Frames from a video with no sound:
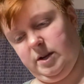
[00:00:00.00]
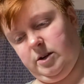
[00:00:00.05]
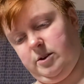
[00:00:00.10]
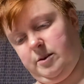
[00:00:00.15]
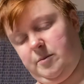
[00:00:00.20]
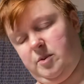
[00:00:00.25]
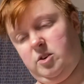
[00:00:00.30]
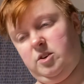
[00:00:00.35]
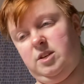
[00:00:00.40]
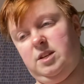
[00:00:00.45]
I'm
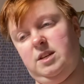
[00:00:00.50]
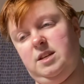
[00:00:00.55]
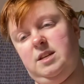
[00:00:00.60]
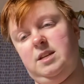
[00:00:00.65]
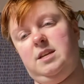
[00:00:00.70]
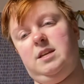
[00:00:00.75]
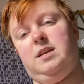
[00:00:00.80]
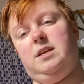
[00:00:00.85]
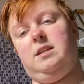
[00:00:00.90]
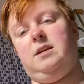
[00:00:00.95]
going to
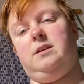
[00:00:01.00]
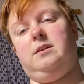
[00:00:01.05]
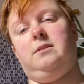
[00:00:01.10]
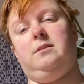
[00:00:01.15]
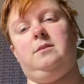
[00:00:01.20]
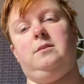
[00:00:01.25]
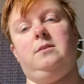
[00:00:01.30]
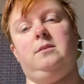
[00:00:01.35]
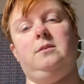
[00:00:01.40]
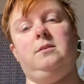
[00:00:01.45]
need
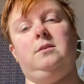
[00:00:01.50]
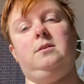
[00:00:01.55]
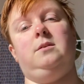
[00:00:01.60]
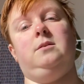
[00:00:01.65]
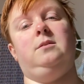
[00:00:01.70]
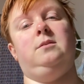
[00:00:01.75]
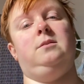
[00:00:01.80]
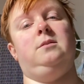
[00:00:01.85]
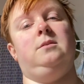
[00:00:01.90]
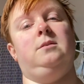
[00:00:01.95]

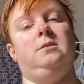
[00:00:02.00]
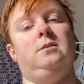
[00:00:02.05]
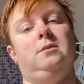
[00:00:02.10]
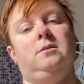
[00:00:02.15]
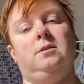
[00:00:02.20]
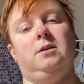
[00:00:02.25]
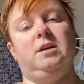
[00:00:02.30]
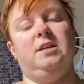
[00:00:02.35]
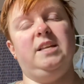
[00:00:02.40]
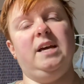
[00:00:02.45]

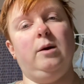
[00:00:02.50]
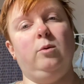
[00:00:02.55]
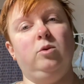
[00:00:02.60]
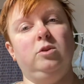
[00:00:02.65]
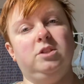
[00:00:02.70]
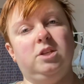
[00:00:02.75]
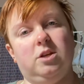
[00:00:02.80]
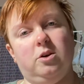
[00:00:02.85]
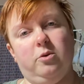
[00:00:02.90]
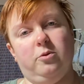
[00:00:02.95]
a dowel
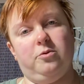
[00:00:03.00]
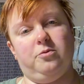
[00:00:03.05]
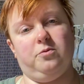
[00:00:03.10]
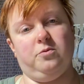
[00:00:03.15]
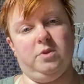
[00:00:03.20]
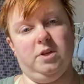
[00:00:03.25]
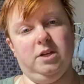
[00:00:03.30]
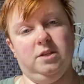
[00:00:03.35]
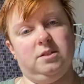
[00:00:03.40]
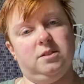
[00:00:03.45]
to go through
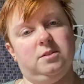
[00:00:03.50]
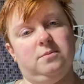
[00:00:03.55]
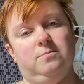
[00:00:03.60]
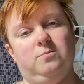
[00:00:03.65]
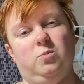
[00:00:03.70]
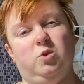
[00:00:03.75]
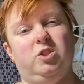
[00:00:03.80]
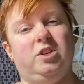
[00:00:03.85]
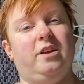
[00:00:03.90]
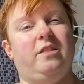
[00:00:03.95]
this,
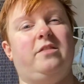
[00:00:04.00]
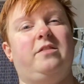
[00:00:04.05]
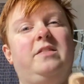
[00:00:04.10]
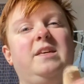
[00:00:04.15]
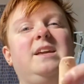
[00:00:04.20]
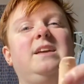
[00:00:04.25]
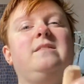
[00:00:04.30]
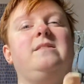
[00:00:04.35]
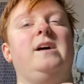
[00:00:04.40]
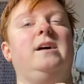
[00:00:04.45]
which I
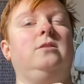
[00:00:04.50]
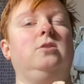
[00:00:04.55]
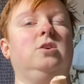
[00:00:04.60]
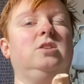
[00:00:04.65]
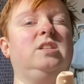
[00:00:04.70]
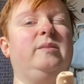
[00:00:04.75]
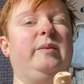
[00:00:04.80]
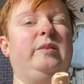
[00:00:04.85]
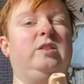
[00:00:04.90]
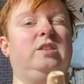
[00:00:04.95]
think that looks
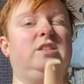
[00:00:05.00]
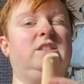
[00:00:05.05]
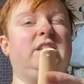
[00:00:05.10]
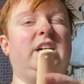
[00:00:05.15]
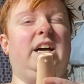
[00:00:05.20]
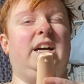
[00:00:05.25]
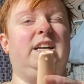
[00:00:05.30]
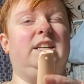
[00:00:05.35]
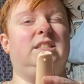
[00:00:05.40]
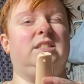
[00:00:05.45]
about the
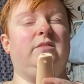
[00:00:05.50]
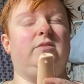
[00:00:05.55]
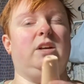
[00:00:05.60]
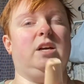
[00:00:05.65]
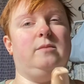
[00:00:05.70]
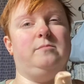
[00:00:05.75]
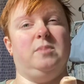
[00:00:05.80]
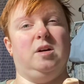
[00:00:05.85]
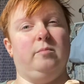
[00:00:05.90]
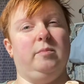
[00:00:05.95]
size of like a
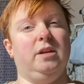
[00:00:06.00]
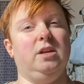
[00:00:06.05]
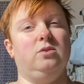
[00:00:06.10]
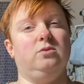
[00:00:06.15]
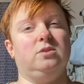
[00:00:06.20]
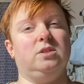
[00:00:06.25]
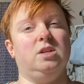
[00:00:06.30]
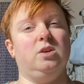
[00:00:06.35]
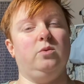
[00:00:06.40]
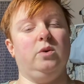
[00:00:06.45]
barbecue
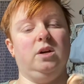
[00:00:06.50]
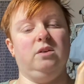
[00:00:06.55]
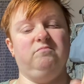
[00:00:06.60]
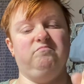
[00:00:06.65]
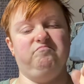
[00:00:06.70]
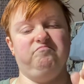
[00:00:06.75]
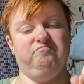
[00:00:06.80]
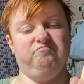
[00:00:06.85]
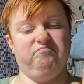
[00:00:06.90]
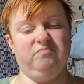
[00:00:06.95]
skewer.
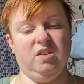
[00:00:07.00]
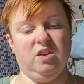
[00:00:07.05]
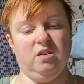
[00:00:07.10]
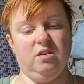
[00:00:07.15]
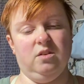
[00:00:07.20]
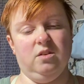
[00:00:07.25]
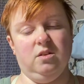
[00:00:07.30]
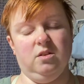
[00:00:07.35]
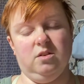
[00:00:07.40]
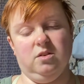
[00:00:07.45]

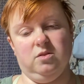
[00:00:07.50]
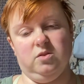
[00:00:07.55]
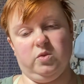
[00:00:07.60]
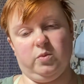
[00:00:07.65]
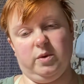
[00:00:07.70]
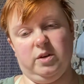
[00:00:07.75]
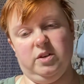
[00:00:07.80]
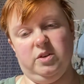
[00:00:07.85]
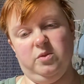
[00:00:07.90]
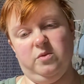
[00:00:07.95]
So we're
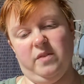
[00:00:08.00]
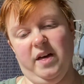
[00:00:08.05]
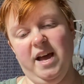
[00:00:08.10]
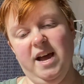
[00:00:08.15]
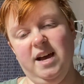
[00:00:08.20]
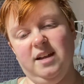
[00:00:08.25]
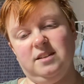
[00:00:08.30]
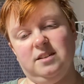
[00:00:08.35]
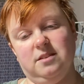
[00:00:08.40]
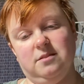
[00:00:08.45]
going to do
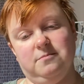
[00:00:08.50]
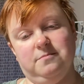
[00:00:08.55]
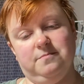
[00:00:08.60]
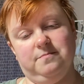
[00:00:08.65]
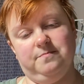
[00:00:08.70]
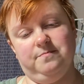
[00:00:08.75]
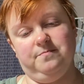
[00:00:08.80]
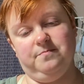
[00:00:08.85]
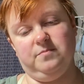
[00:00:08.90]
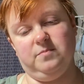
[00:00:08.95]
that
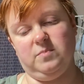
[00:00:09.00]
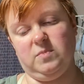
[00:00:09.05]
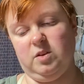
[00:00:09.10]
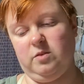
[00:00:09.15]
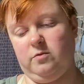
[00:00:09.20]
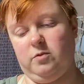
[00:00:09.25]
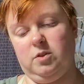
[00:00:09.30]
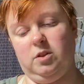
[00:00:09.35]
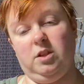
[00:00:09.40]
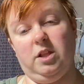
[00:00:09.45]

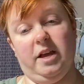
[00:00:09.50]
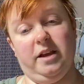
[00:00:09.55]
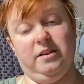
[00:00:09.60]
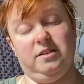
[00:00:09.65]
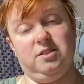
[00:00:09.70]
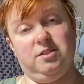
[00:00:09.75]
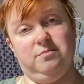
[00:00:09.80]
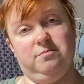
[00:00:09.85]
for the legs.